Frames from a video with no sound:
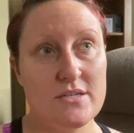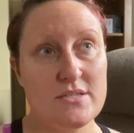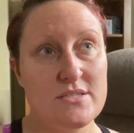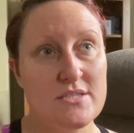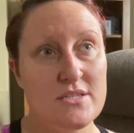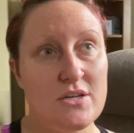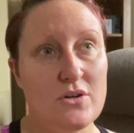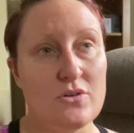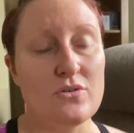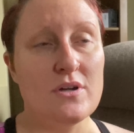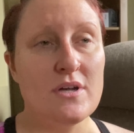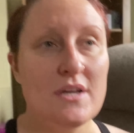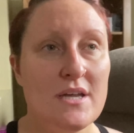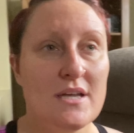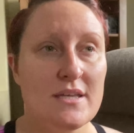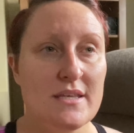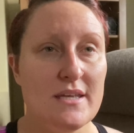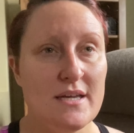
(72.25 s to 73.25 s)
So
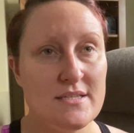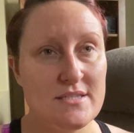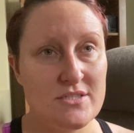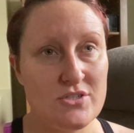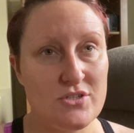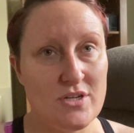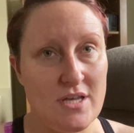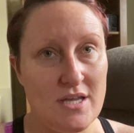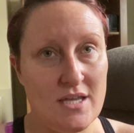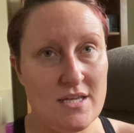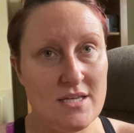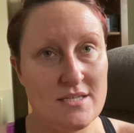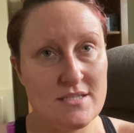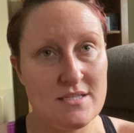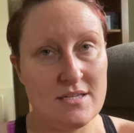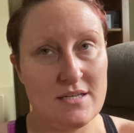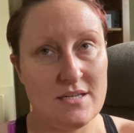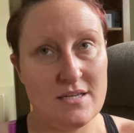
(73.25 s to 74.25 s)

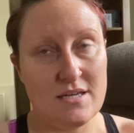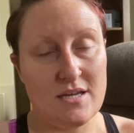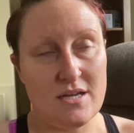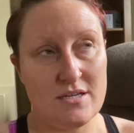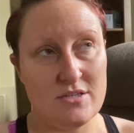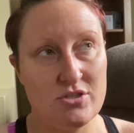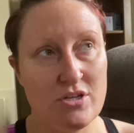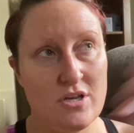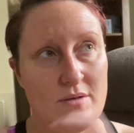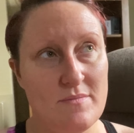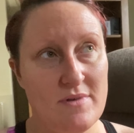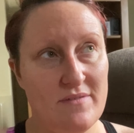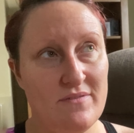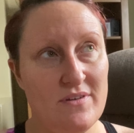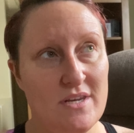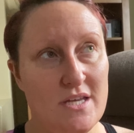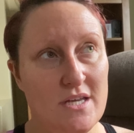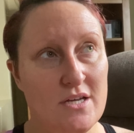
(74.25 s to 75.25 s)
yesterday I shot my
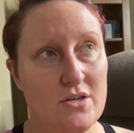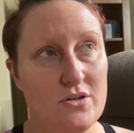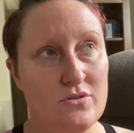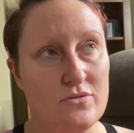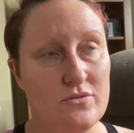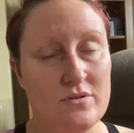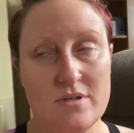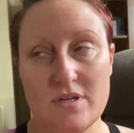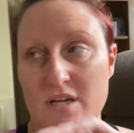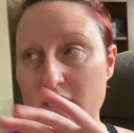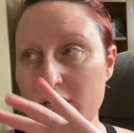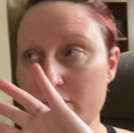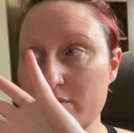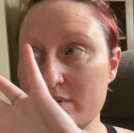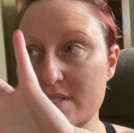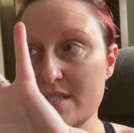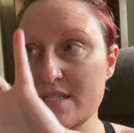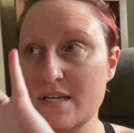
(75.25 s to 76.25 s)
video, and it
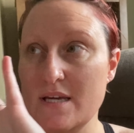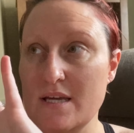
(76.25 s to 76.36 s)
was